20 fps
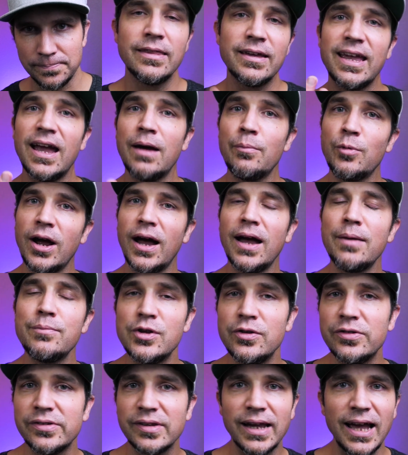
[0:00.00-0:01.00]
The camera I'm
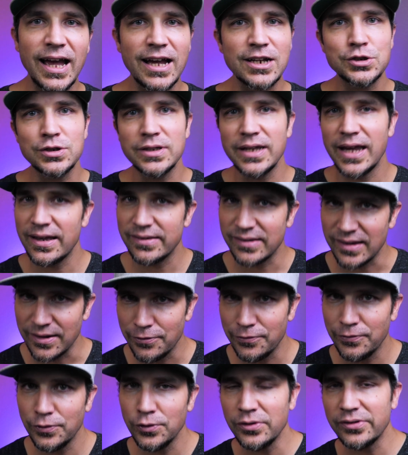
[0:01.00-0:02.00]
using actually has a
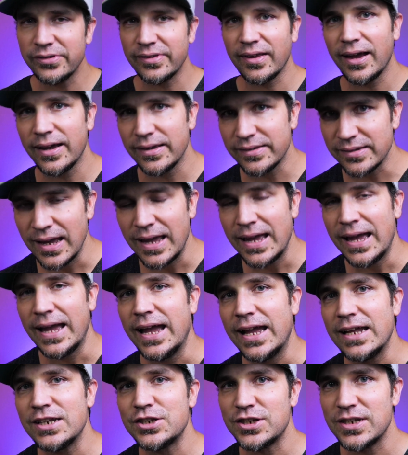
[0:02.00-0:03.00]
full size
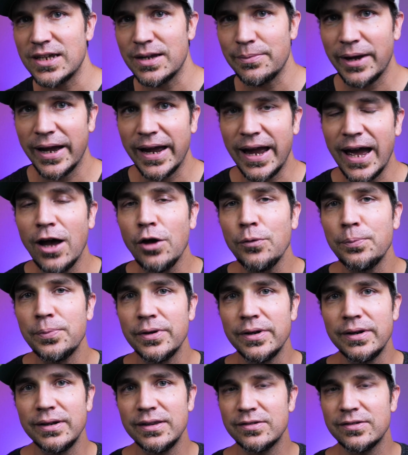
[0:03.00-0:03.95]
HDMI output.